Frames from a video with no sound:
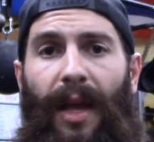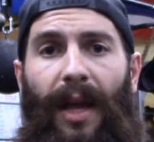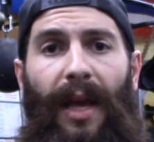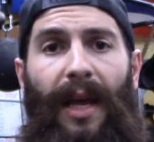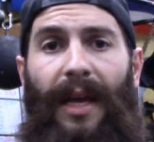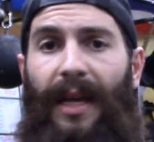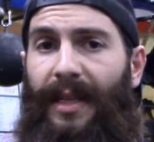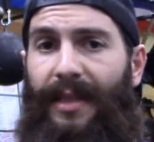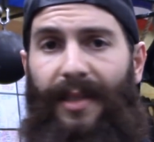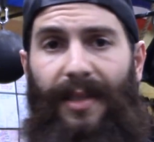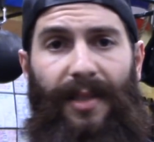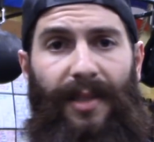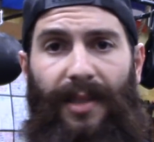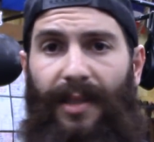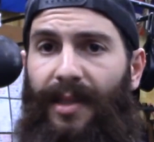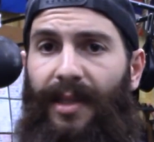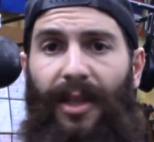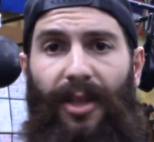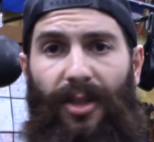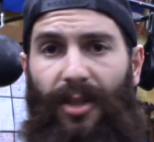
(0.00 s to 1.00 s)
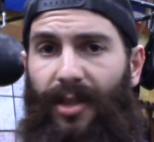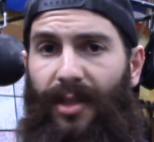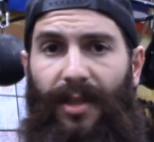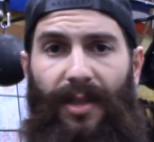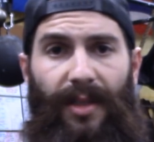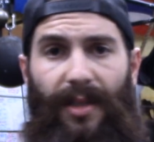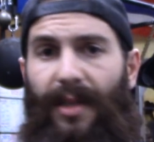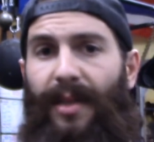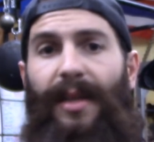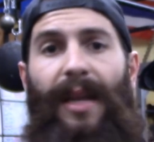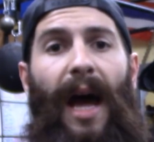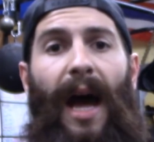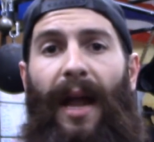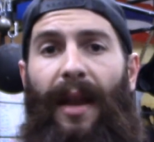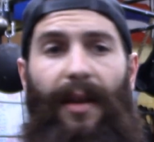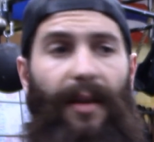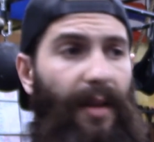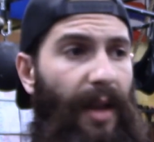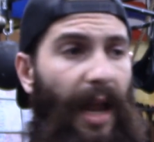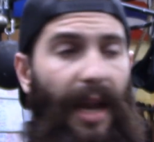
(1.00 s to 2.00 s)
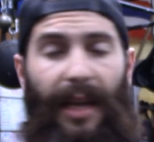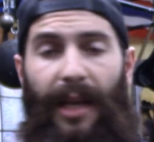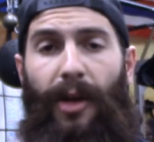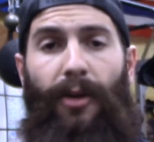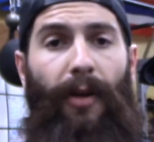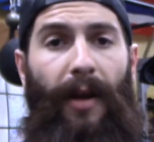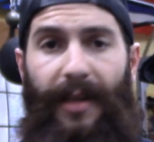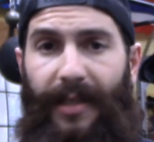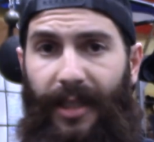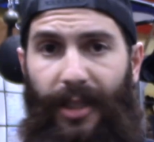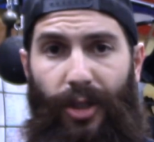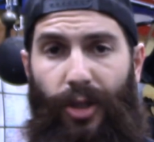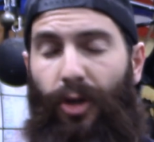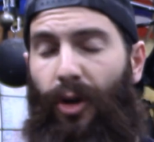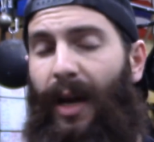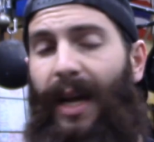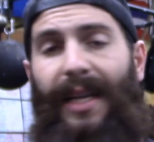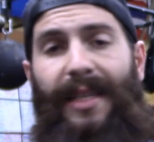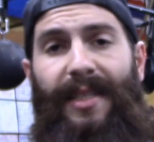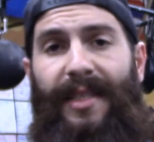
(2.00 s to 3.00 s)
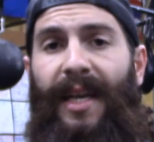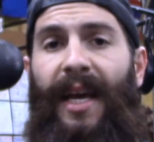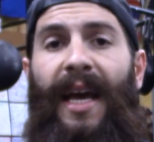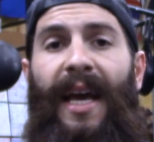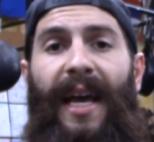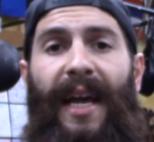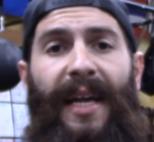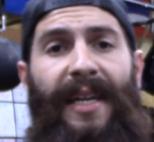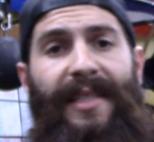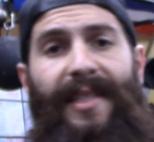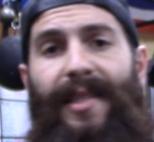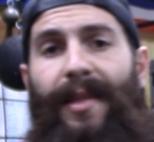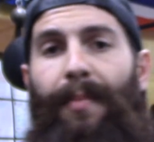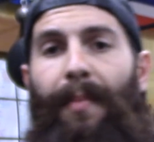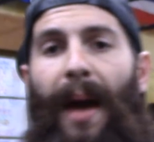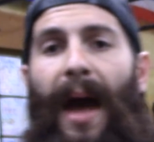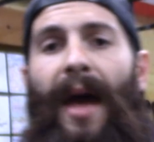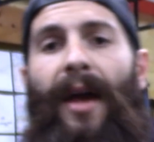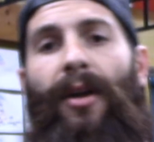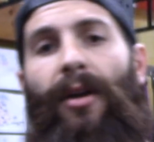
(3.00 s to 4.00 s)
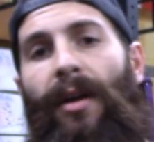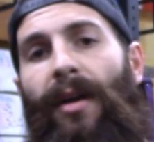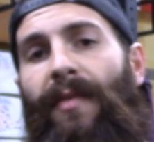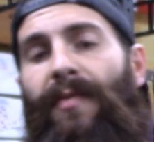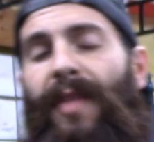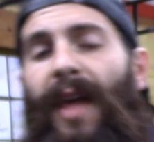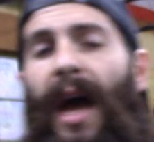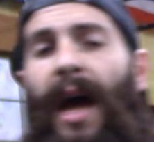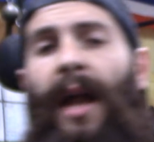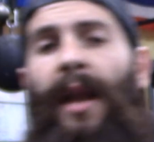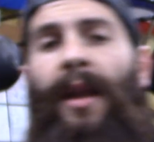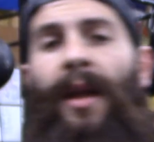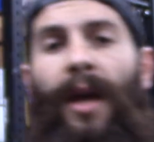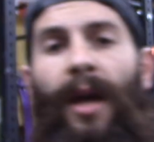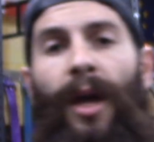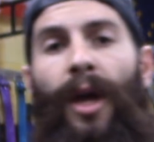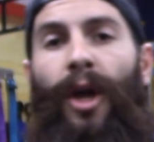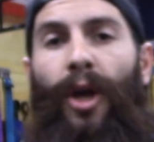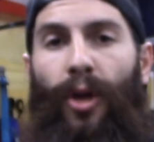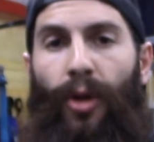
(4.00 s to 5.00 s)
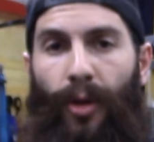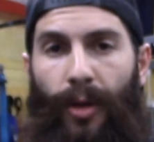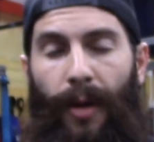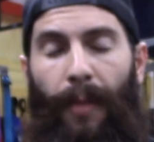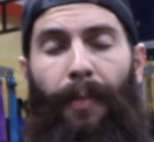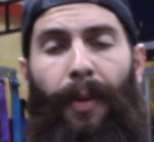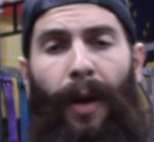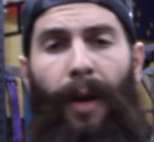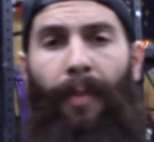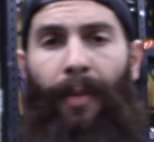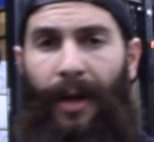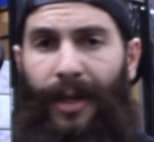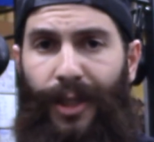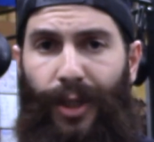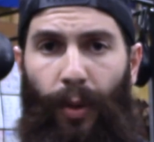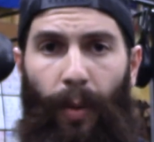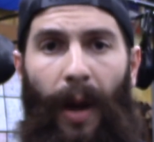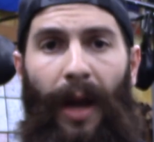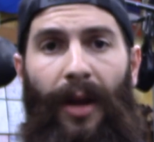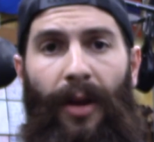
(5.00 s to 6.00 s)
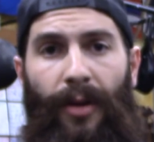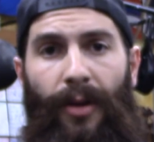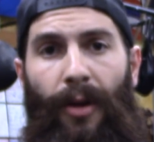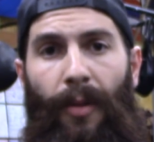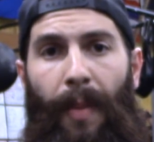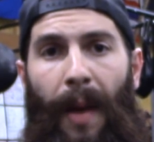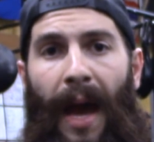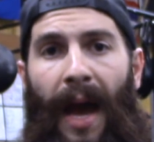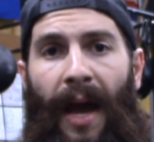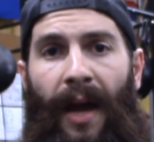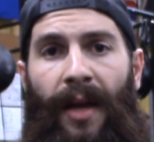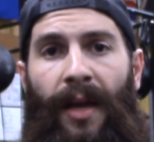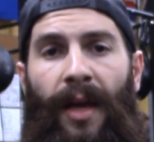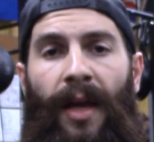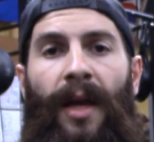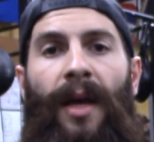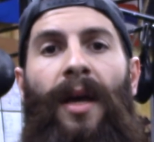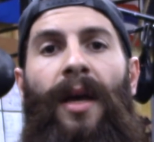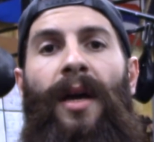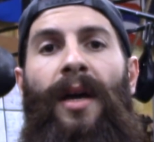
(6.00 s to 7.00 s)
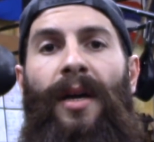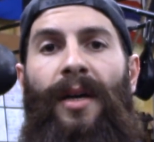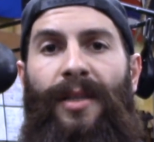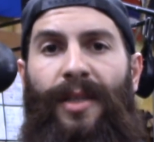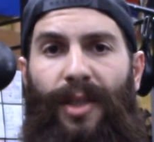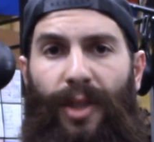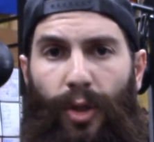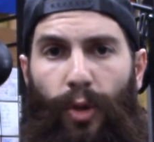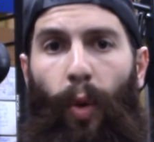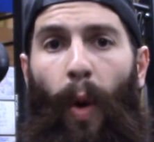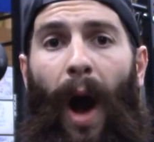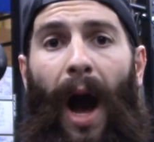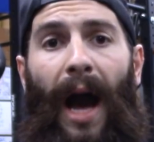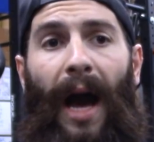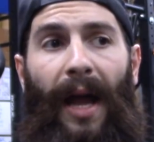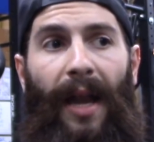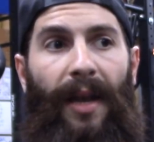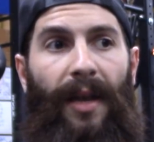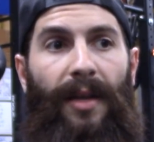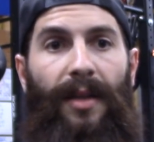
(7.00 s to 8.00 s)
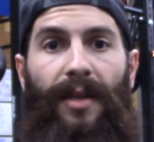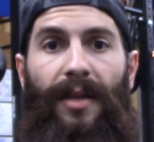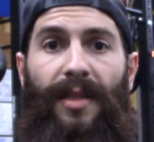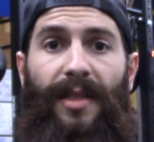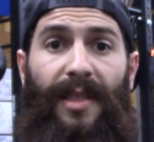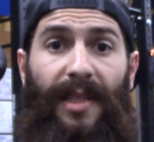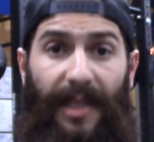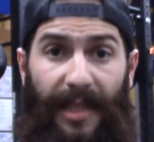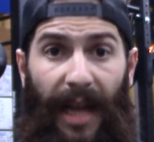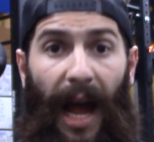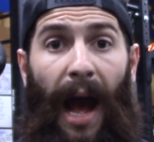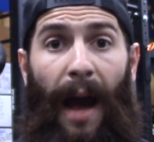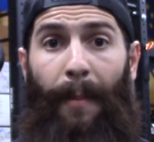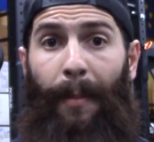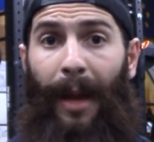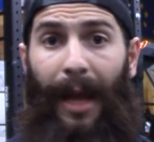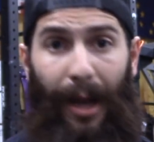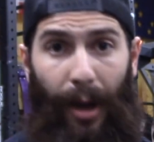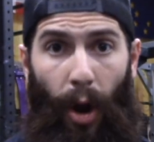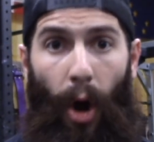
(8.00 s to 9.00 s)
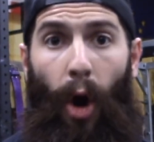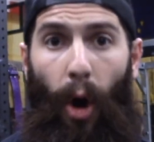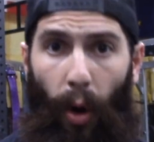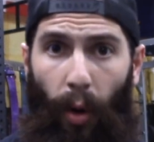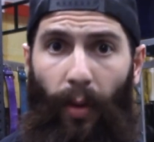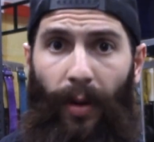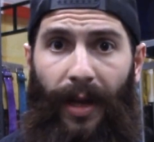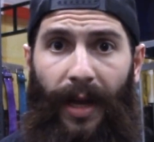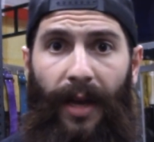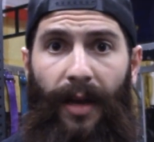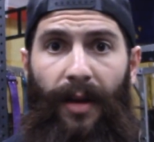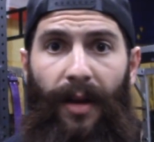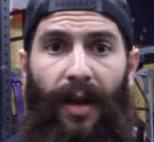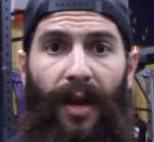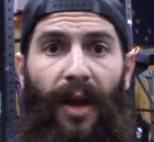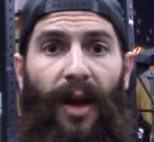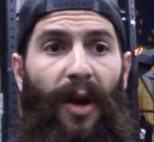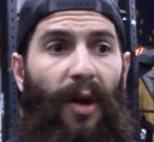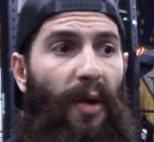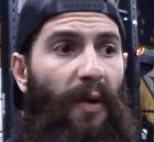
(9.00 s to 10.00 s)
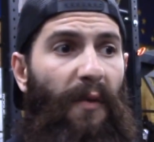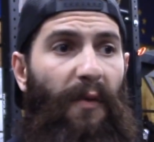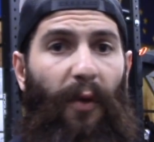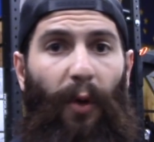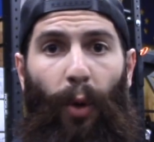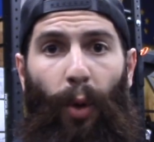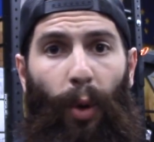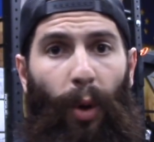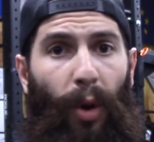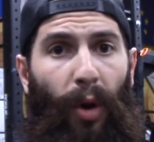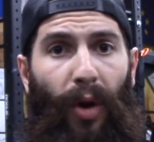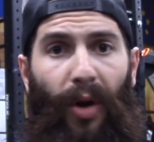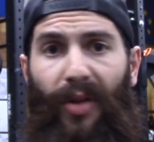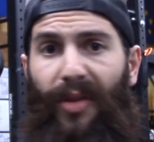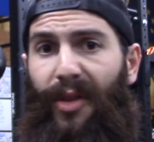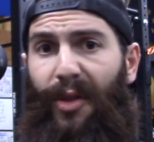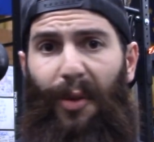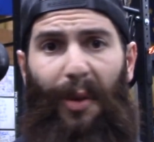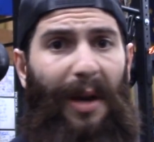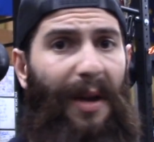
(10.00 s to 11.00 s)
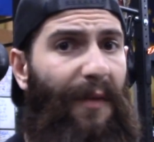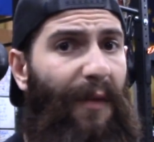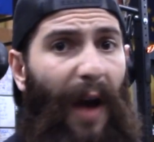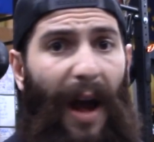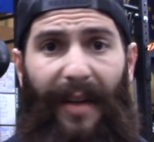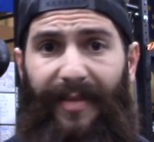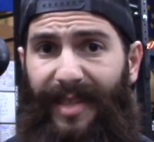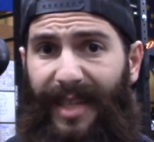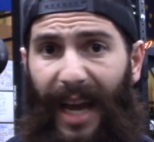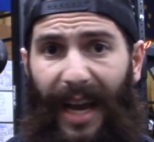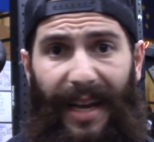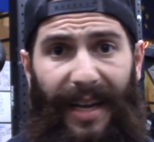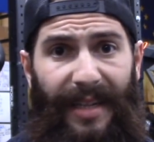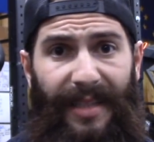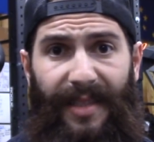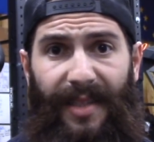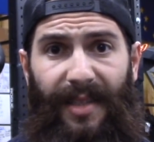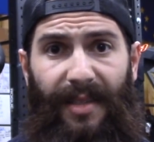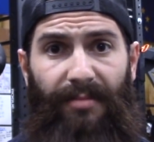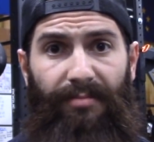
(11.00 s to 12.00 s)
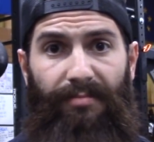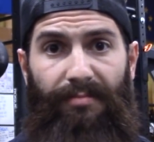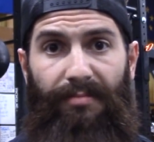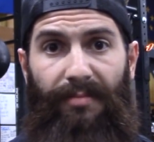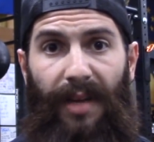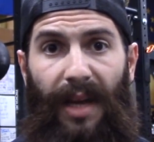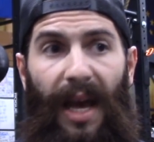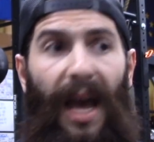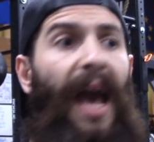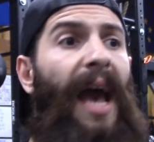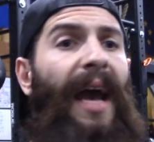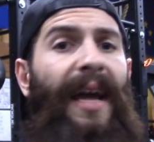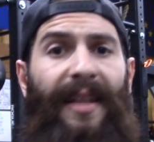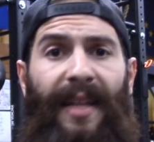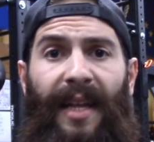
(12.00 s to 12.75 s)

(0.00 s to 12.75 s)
There's not any crazy tricks. It's the matter of that you can put a bunch of weight on your back, squat, stop and hold it for 3 to 5 seconds, and